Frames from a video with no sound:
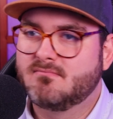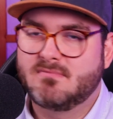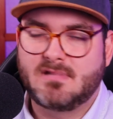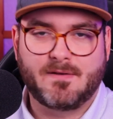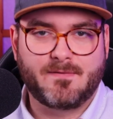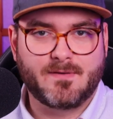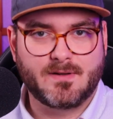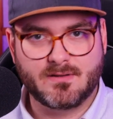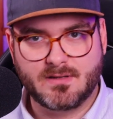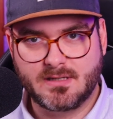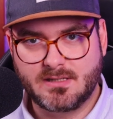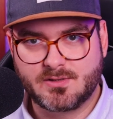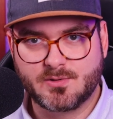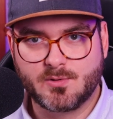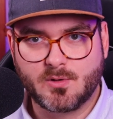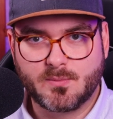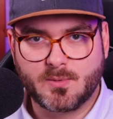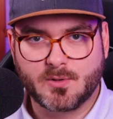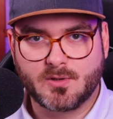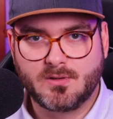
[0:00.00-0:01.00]
Definitely
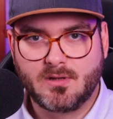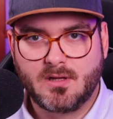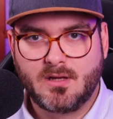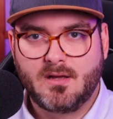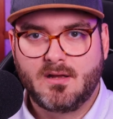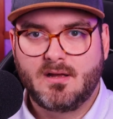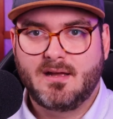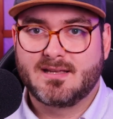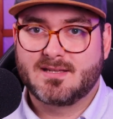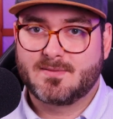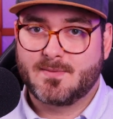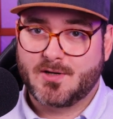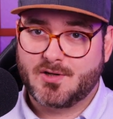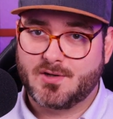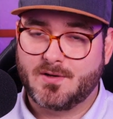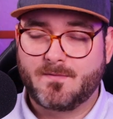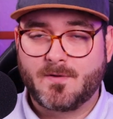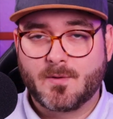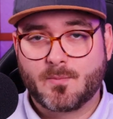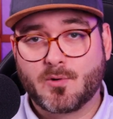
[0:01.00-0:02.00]
doable,
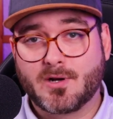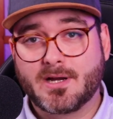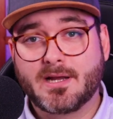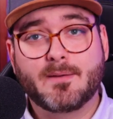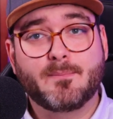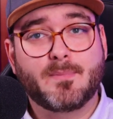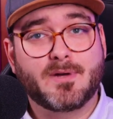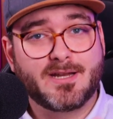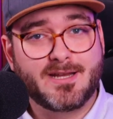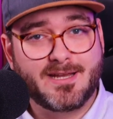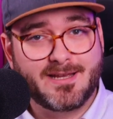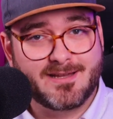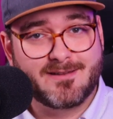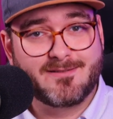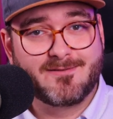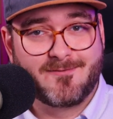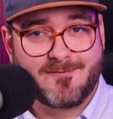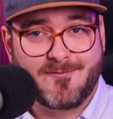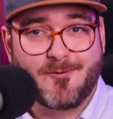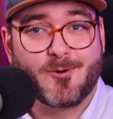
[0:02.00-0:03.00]
especially if you're bringing money
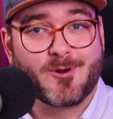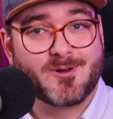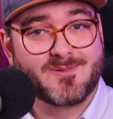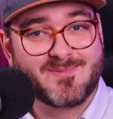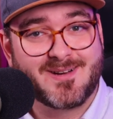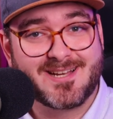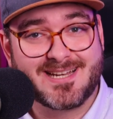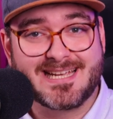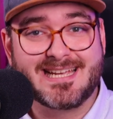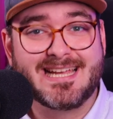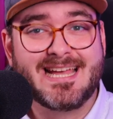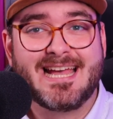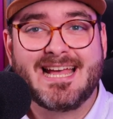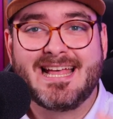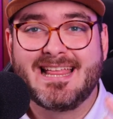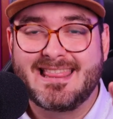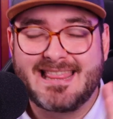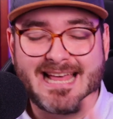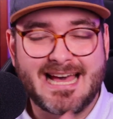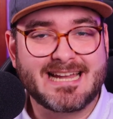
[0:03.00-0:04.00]
in, foreign money.
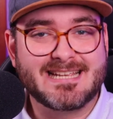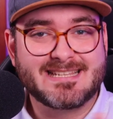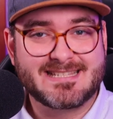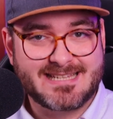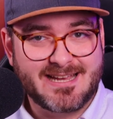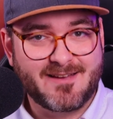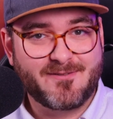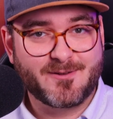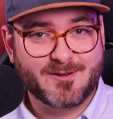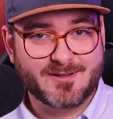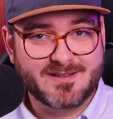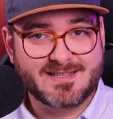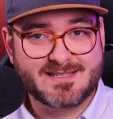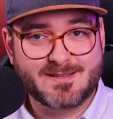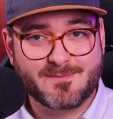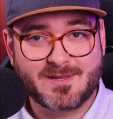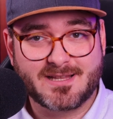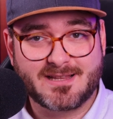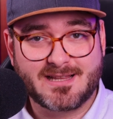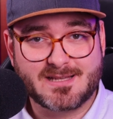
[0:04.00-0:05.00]
That is definitely
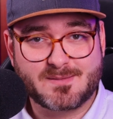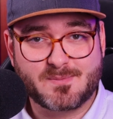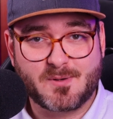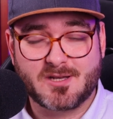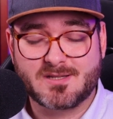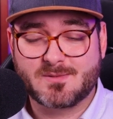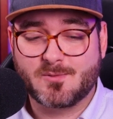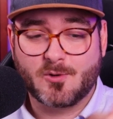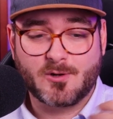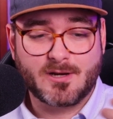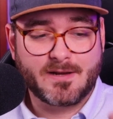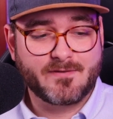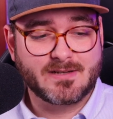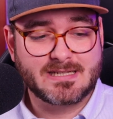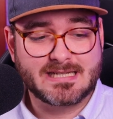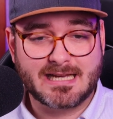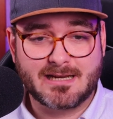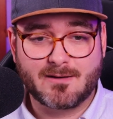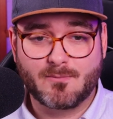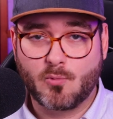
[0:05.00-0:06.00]
something that's possible. Or even
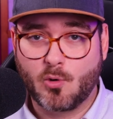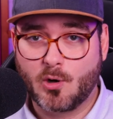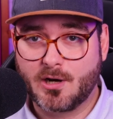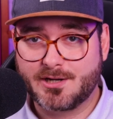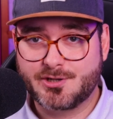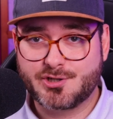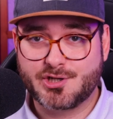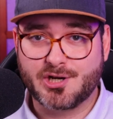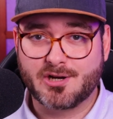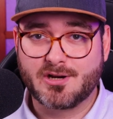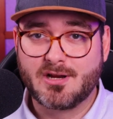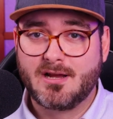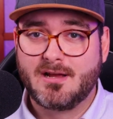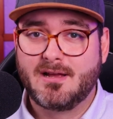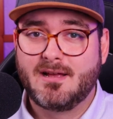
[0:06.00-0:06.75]
to get a mortgage here.